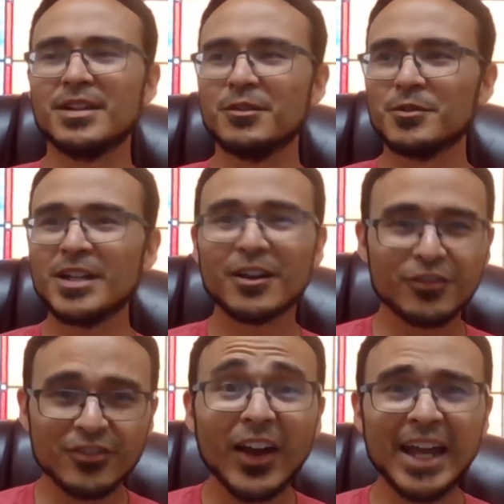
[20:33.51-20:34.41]
we're not
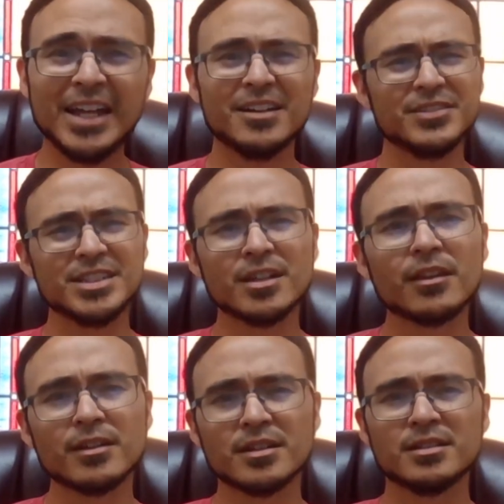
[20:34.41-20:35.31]
afraid of each
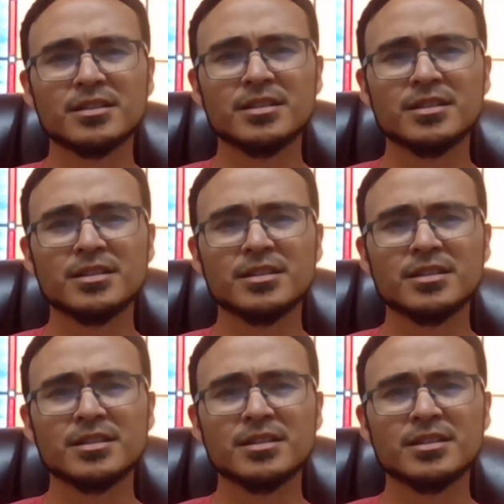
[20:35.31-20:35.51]
other,